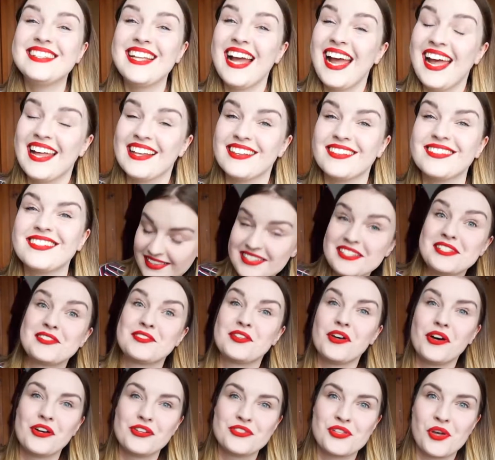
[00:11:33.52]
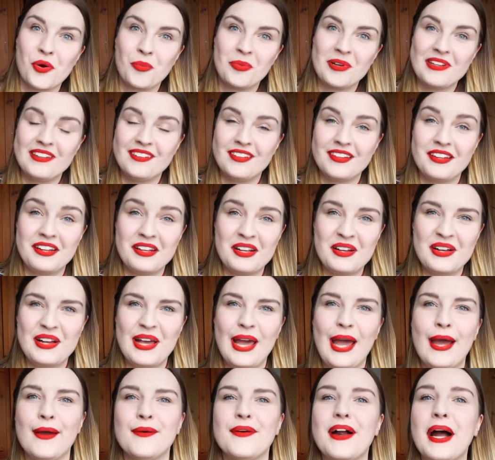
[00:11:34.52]
Then stores opened in the
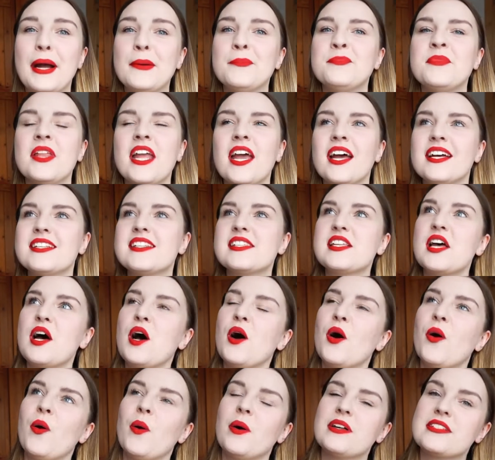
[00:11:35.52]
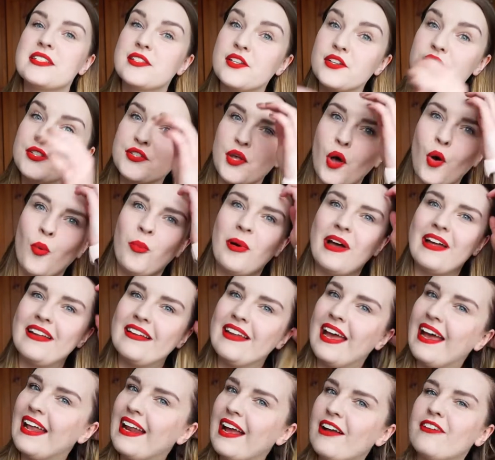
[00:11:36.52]
UK, right? So stores
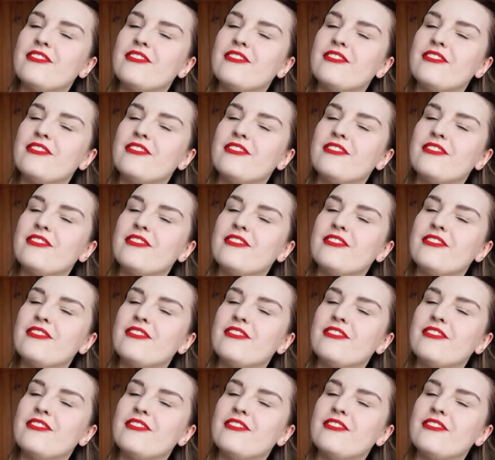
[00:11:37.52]
opened and I